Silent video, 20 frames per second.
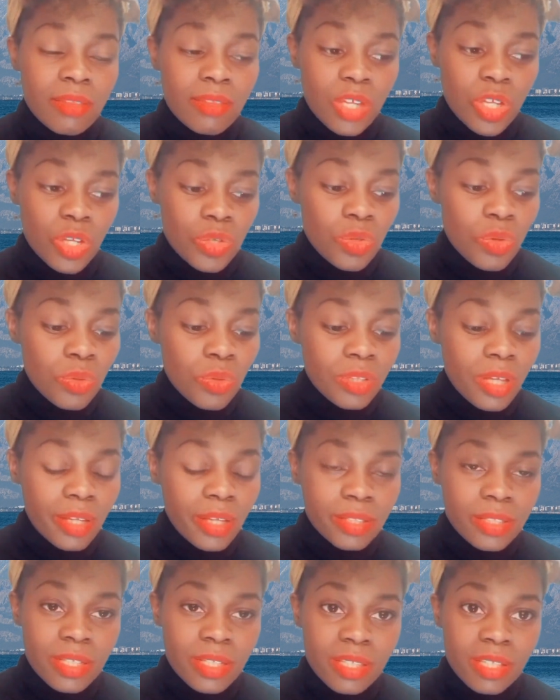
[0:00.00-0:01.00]
know that
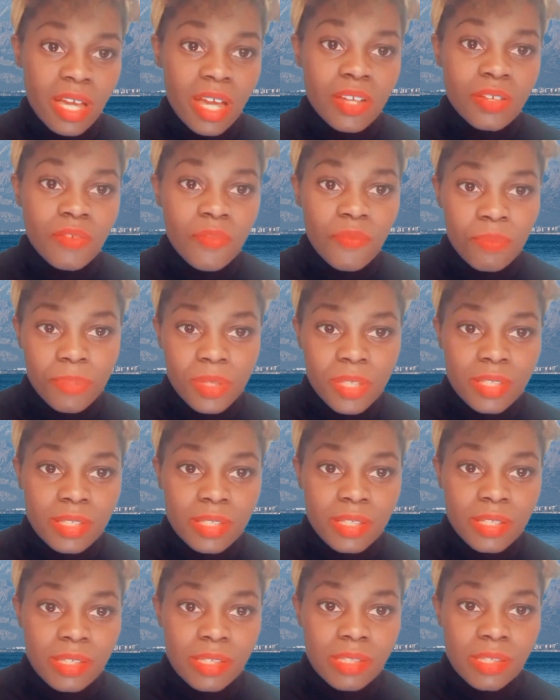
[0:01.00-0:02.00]
this kind of
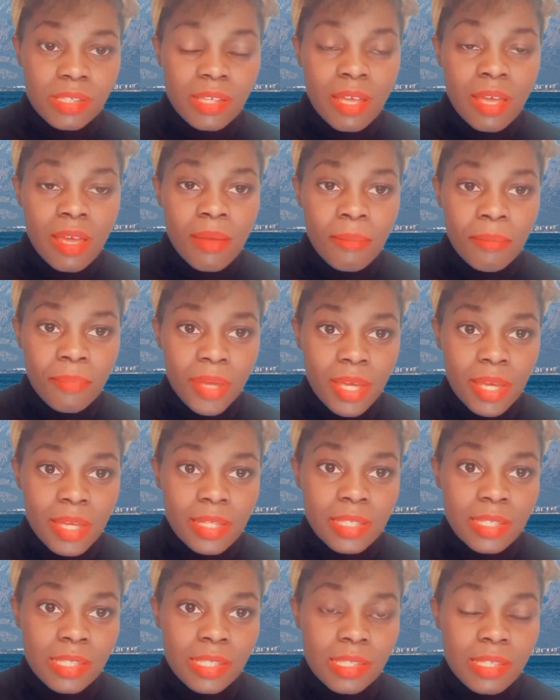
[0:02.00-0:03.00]
business
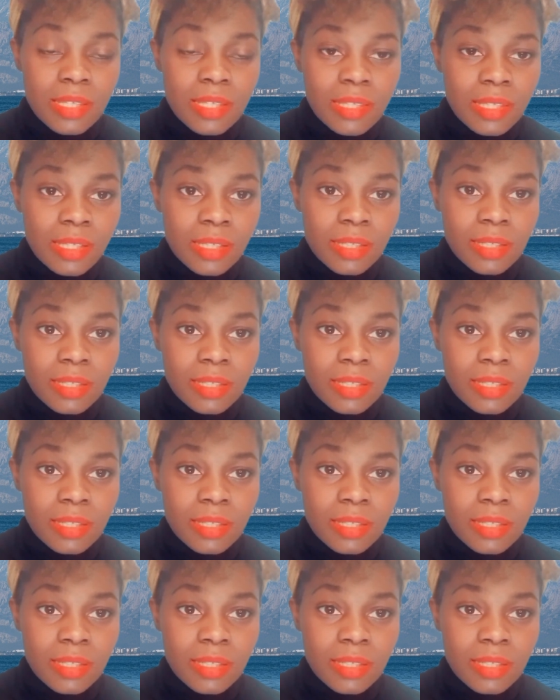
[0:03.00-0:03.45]
pays this,